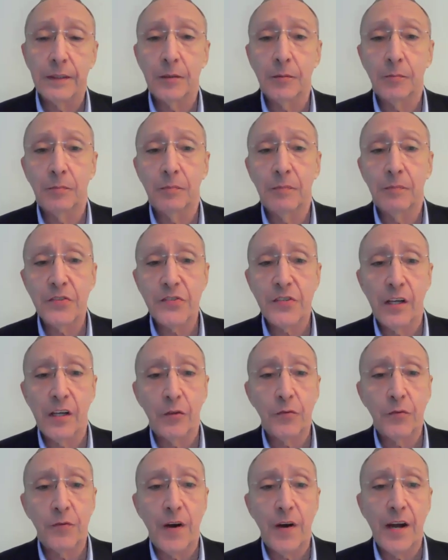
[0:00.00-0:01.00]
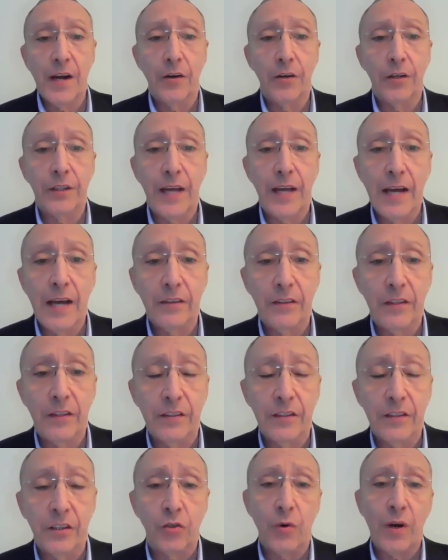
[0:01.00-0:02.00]
missiles fired in
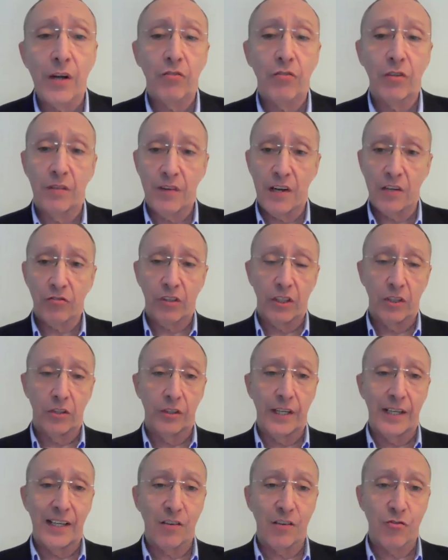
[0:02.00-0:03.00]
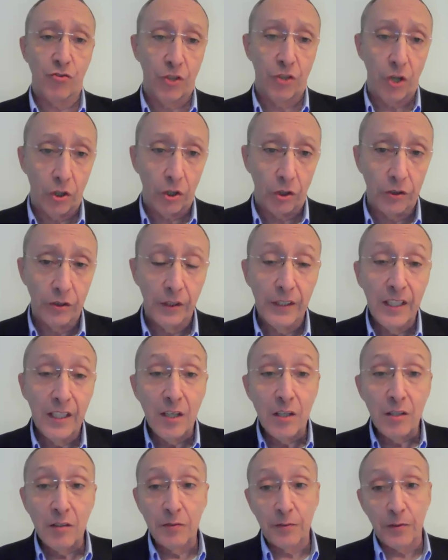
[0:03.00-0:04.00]
the direction of Ashkelon and Ashdod
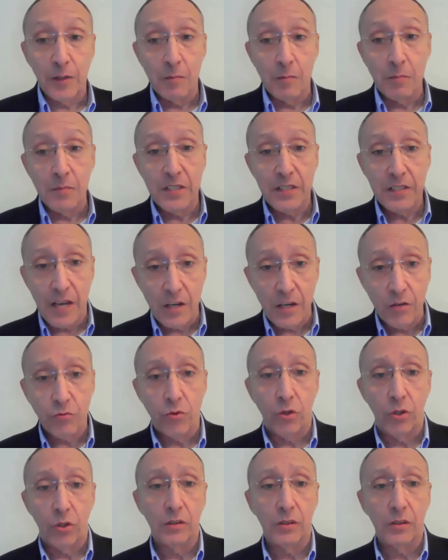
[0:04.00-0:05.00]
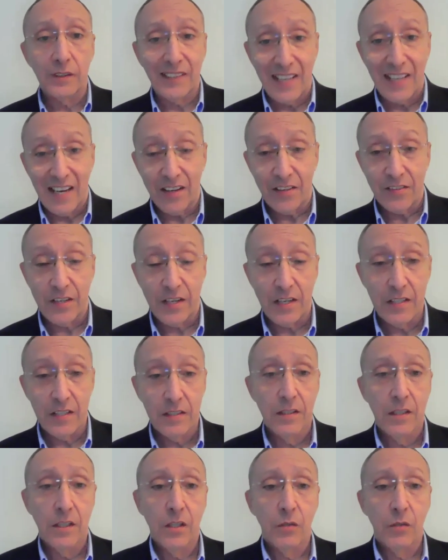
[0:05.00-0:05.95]
from central Gaza,